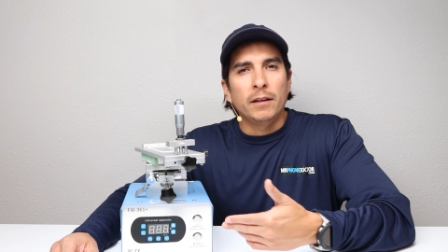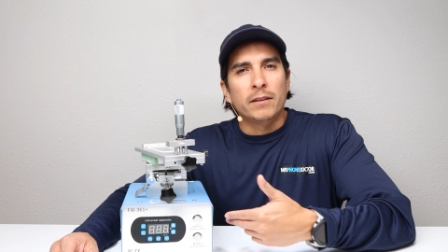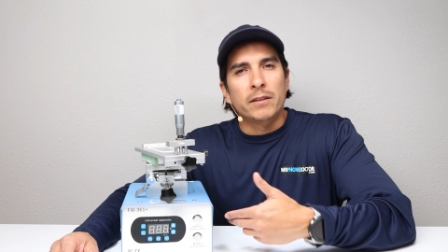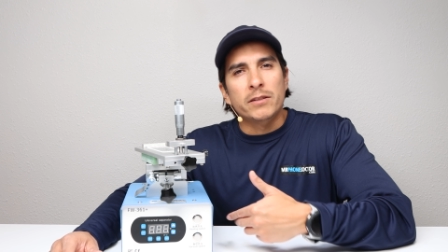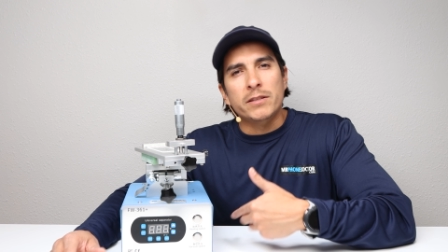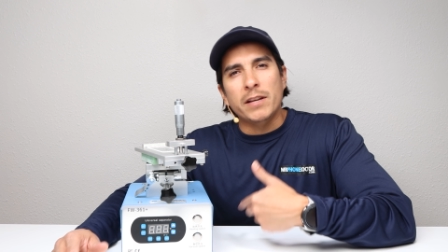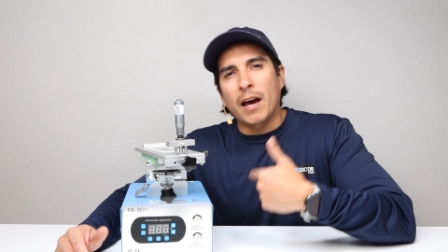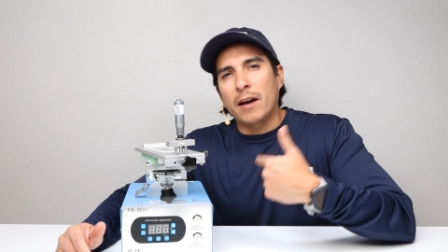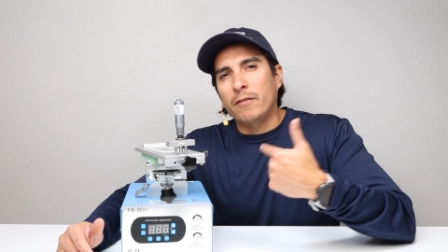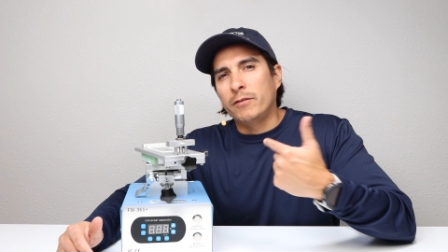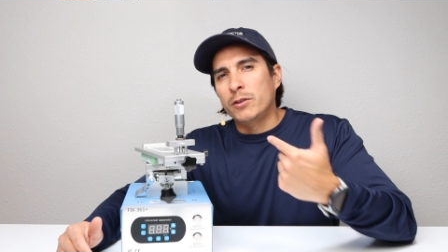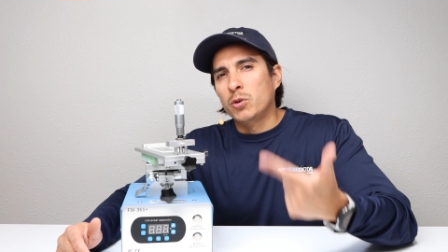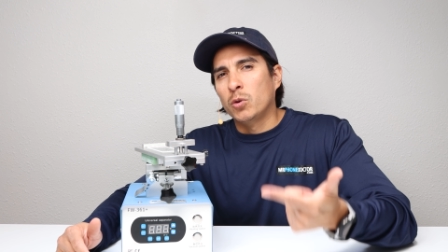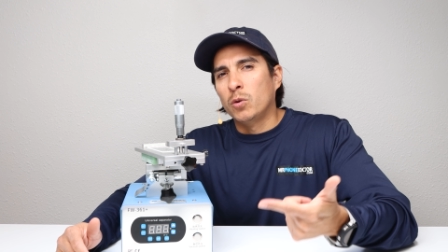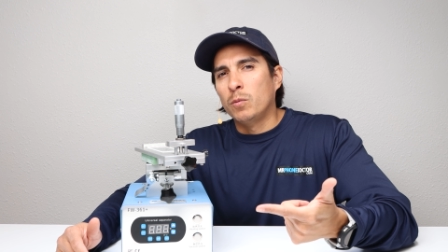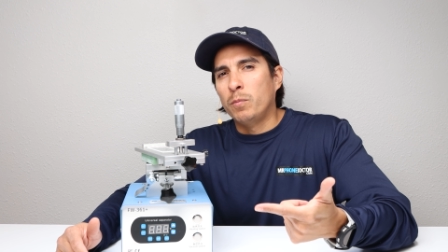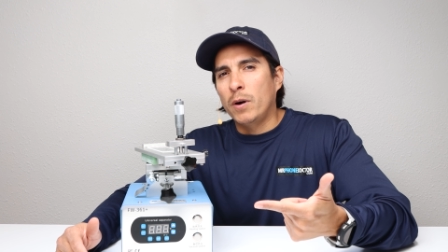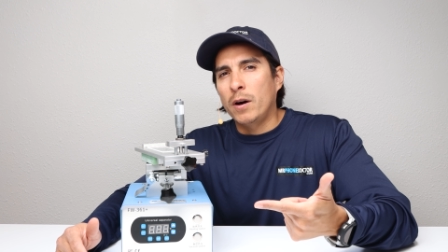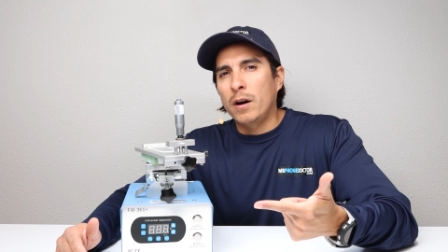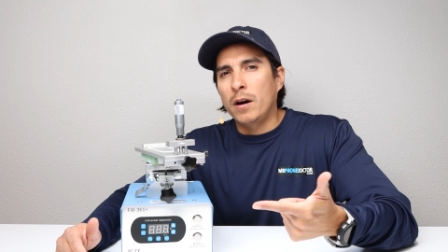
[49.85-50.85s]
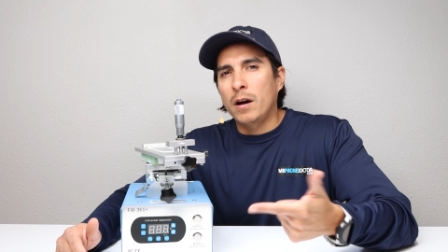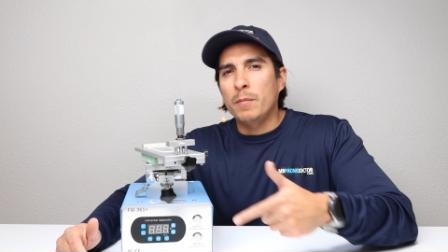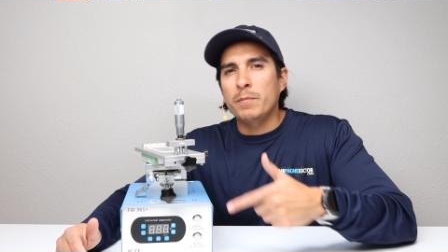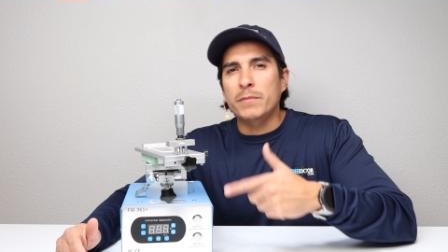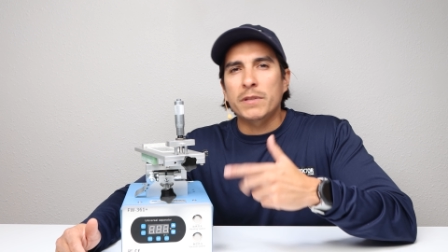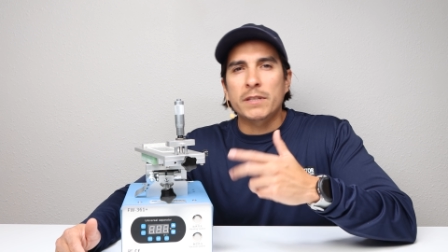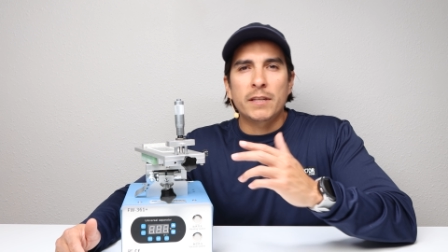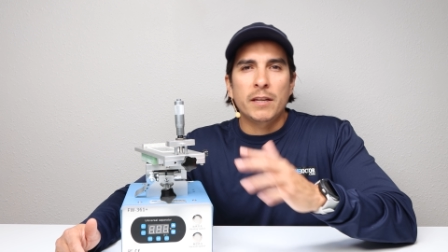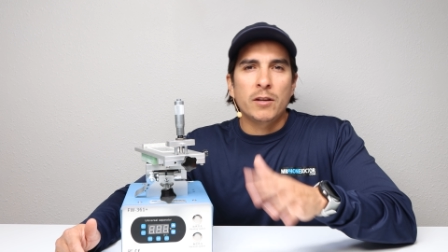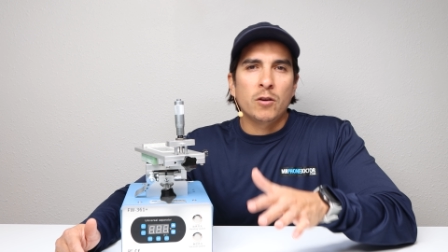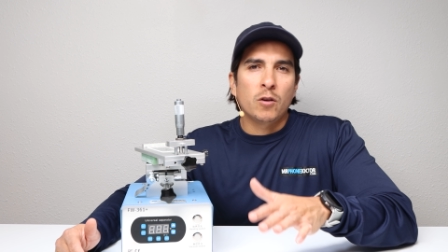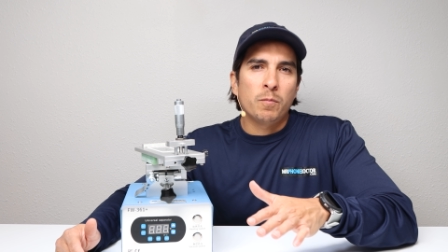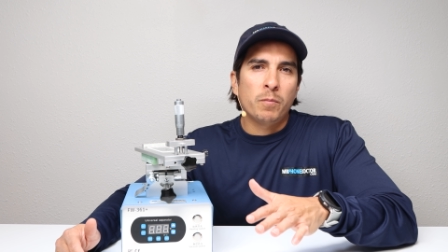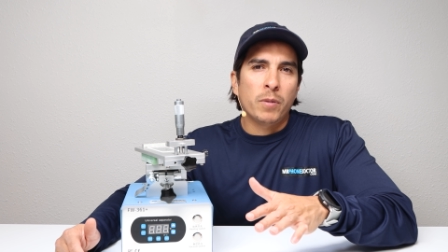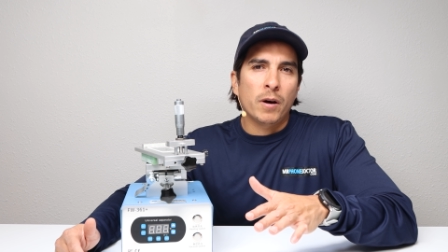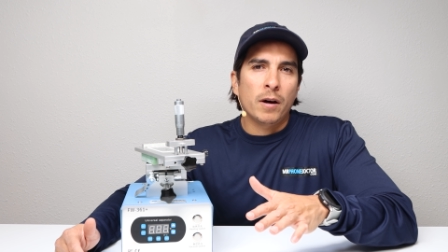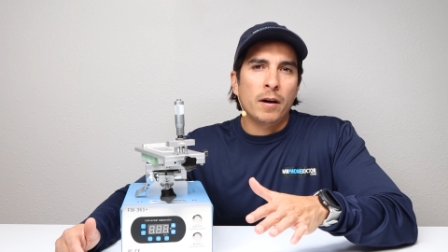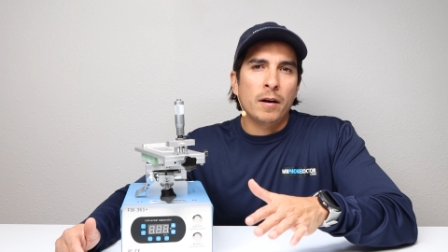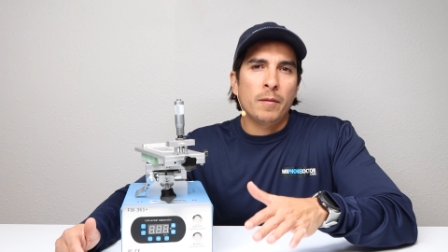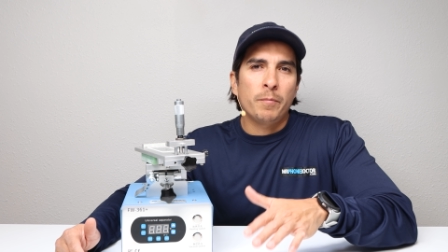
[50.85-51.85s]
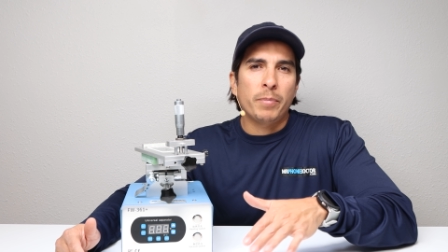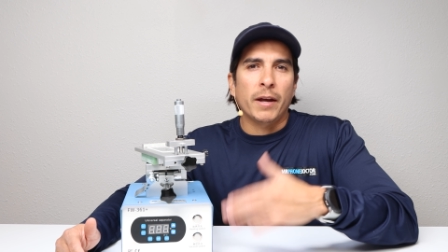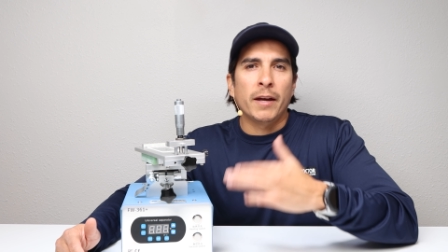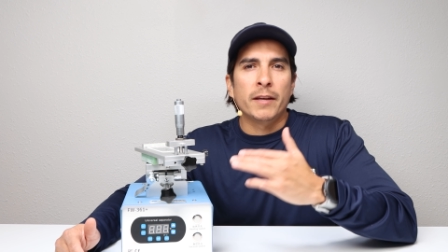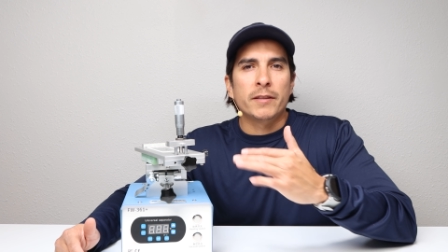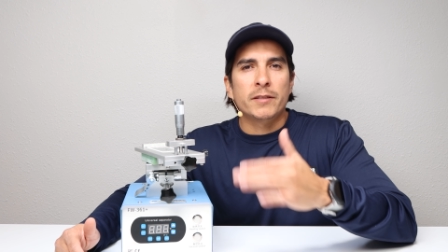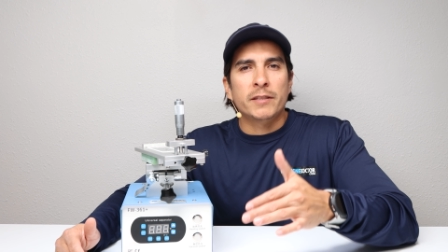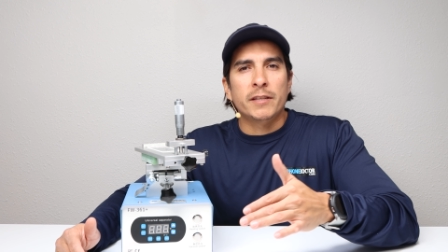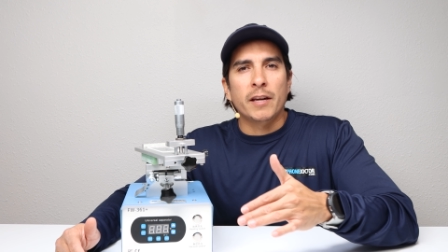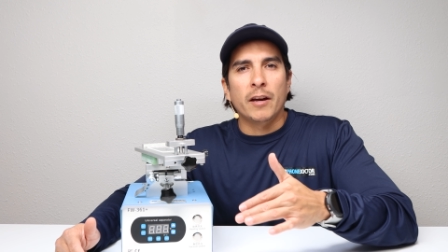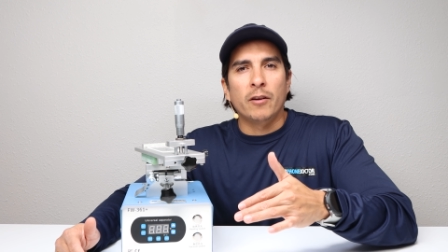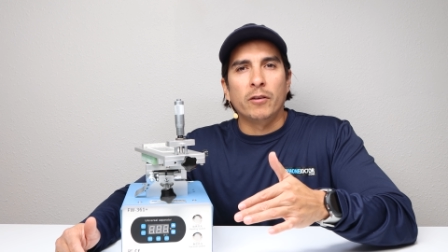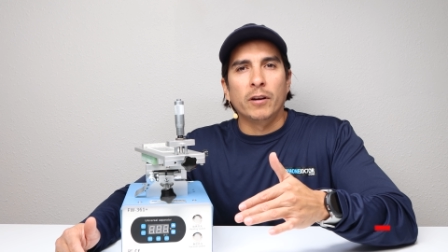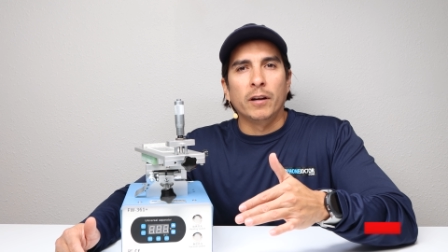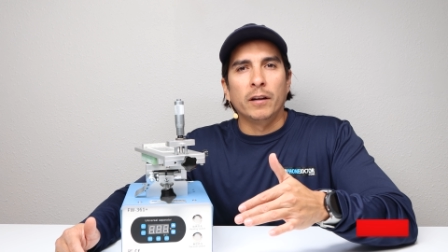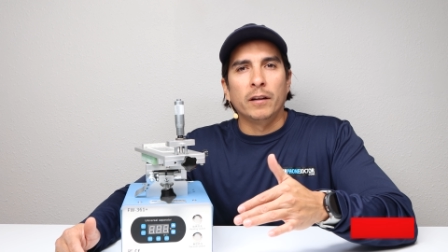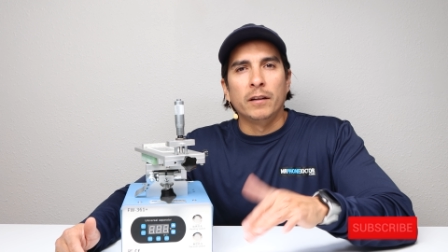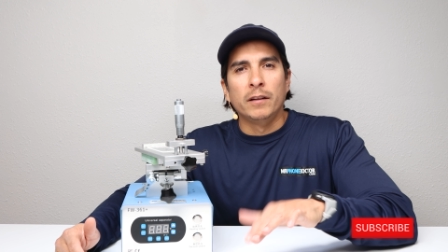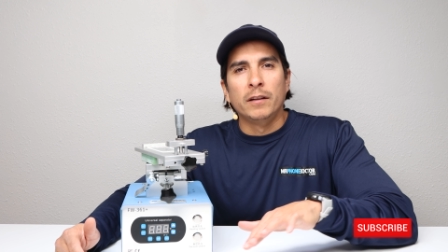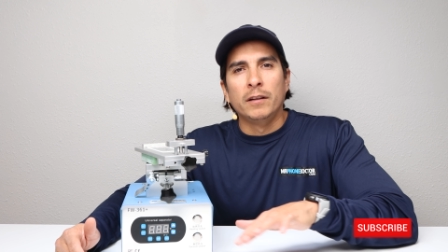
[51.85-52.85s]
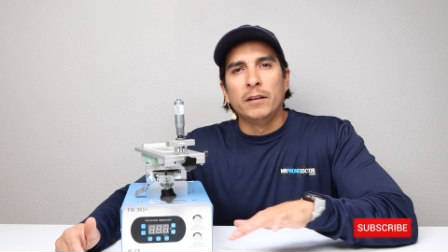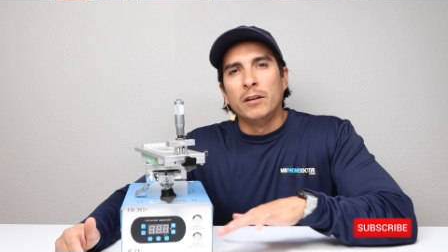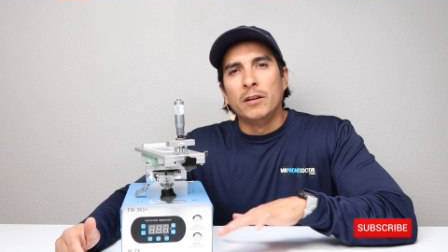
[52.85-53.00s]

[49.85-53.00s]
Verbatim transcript: does it have dual pump, single pump, etc.